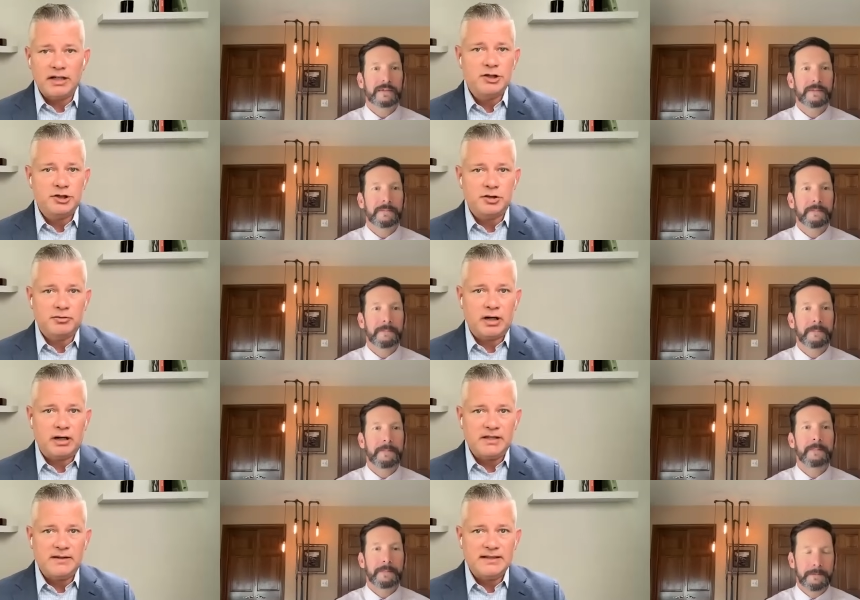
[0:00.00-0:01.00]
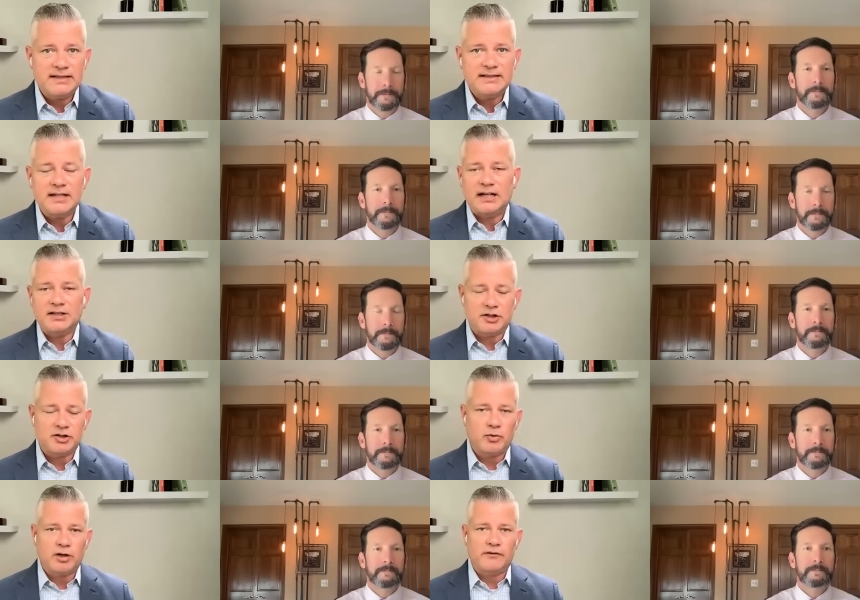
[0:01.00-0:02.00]
Speaker 1: issue. I mean, this is not
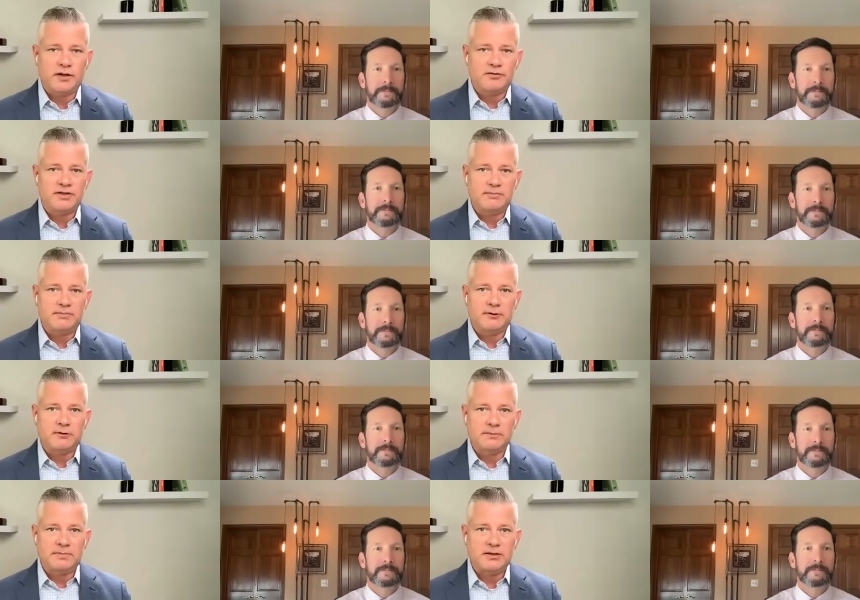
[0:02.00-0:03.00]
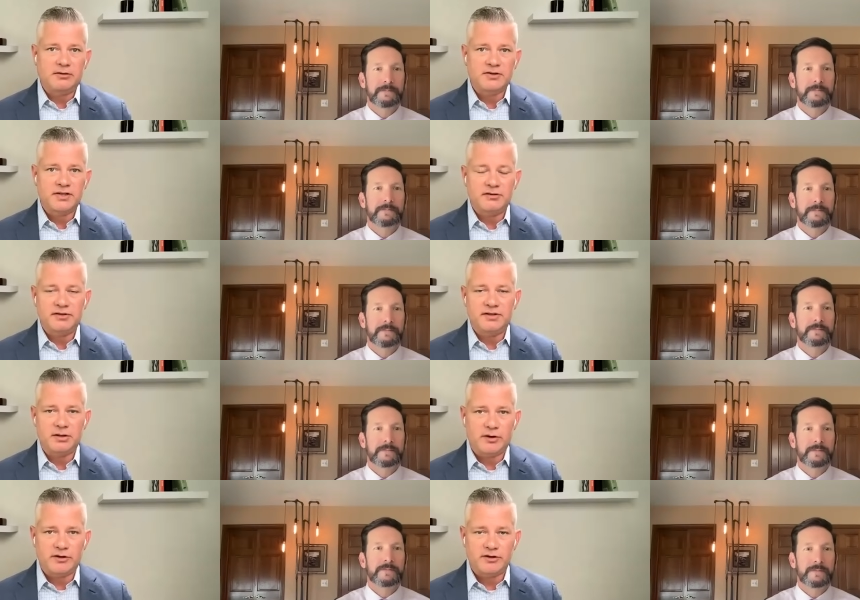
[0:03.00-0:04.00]
just one of those typical appeals that you see
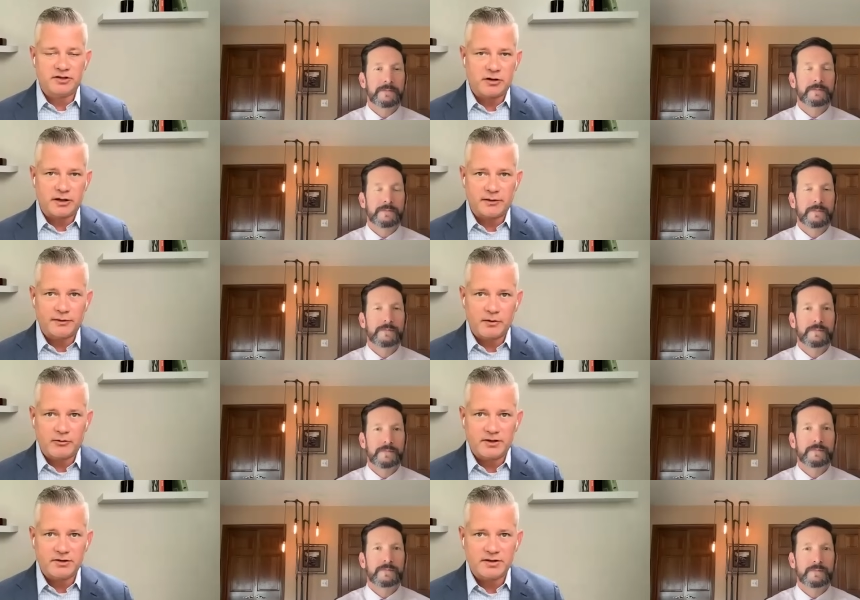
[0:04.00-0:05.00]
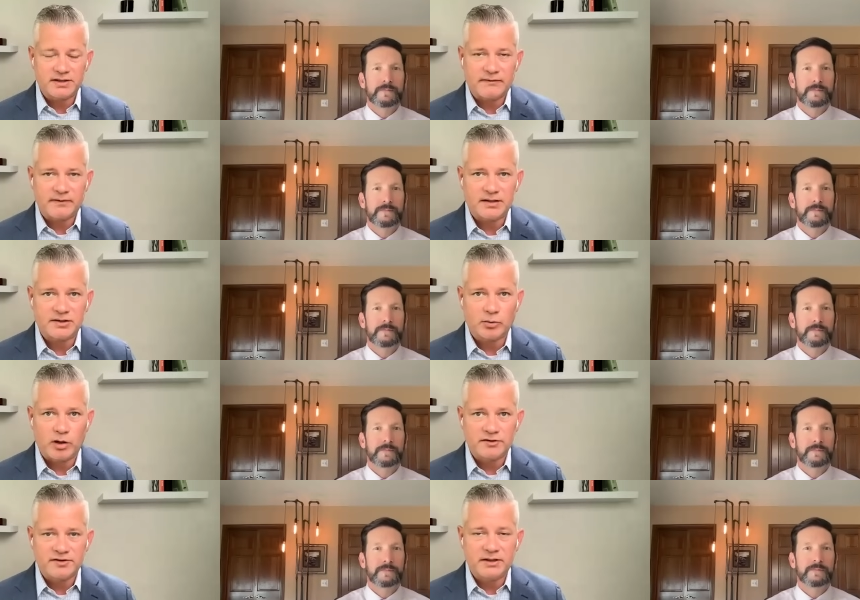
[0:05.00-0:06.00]
where they're just trying to throw a bunch of stuff against the
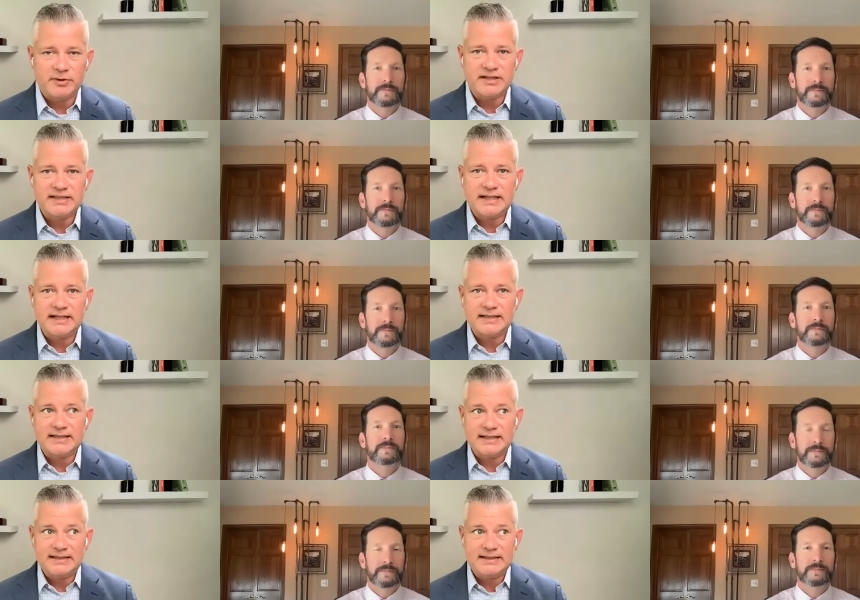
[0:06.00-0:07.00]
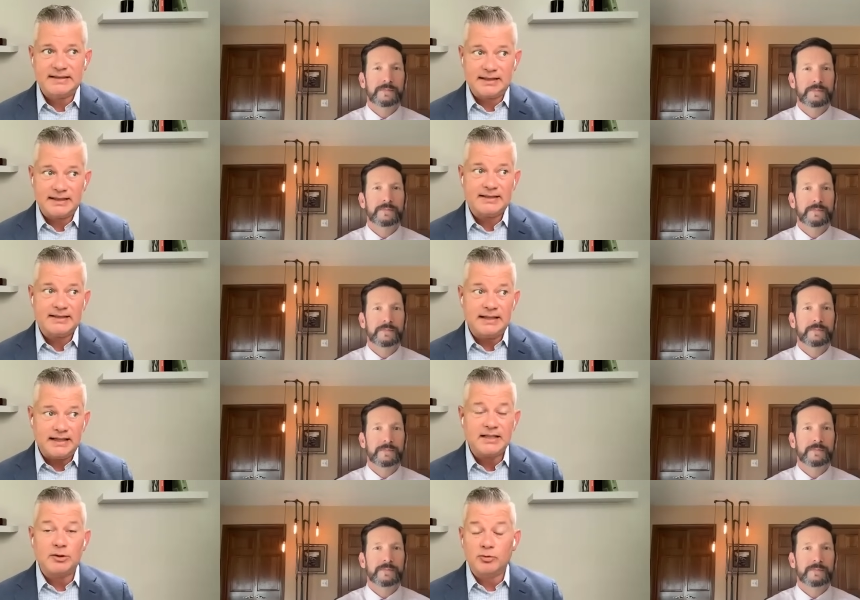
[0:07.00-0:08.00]
wall, see what sticks. This this
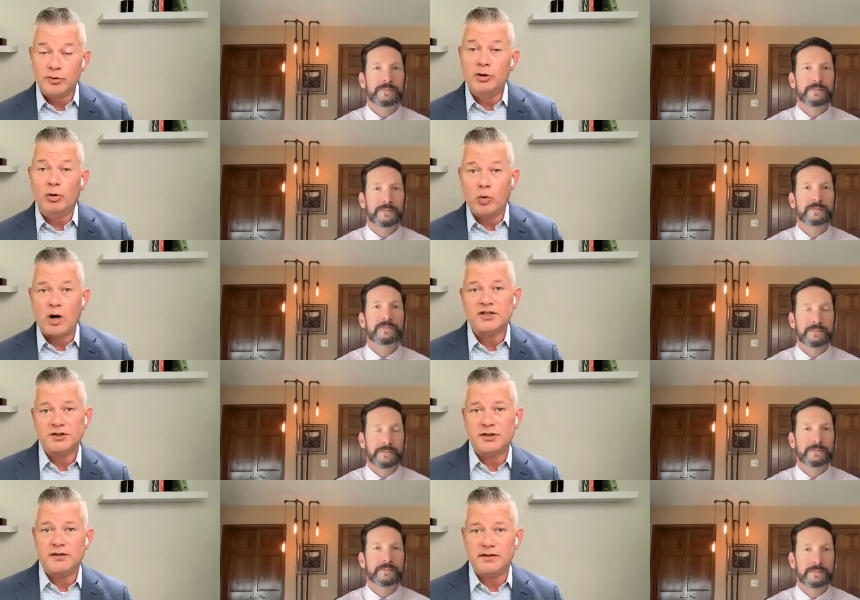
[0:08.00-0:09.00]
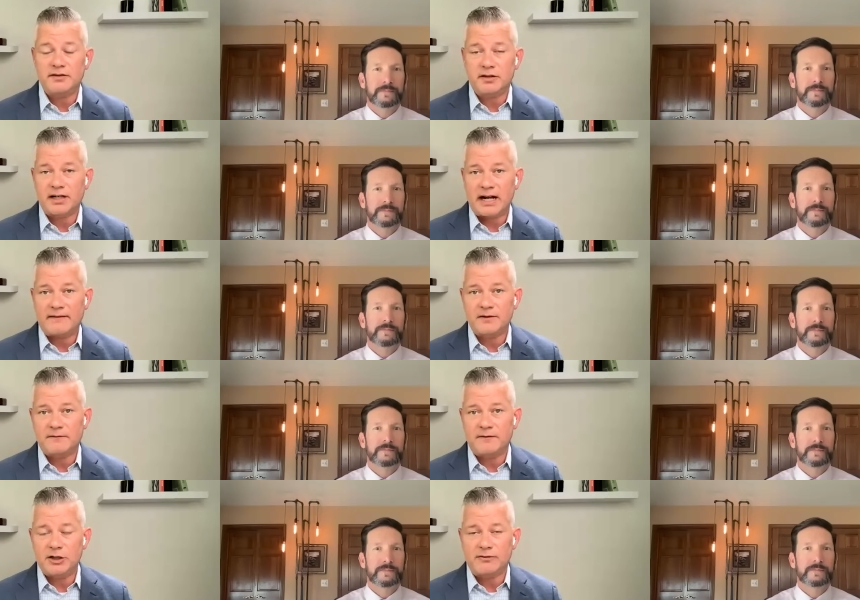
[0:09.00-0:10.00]
is a real question that they're going to have to
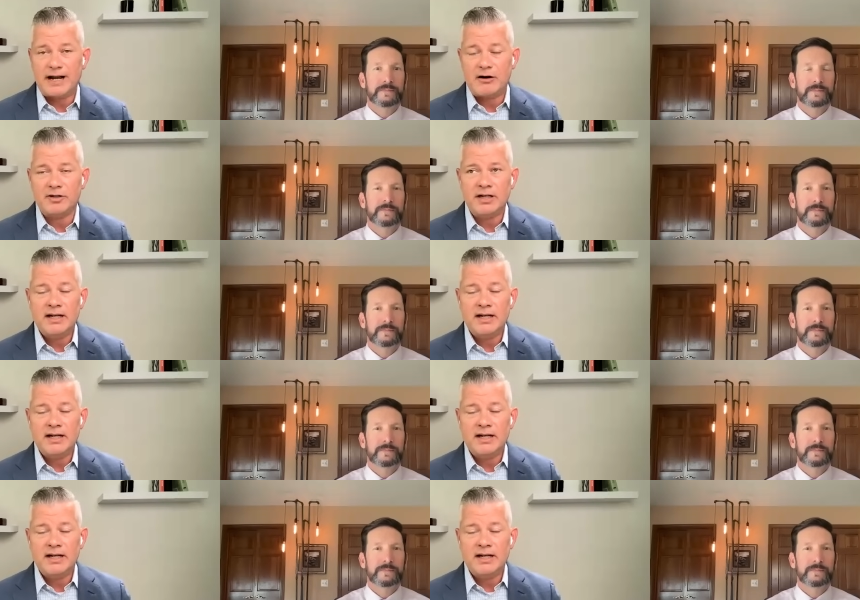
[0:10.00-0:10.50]
figure out.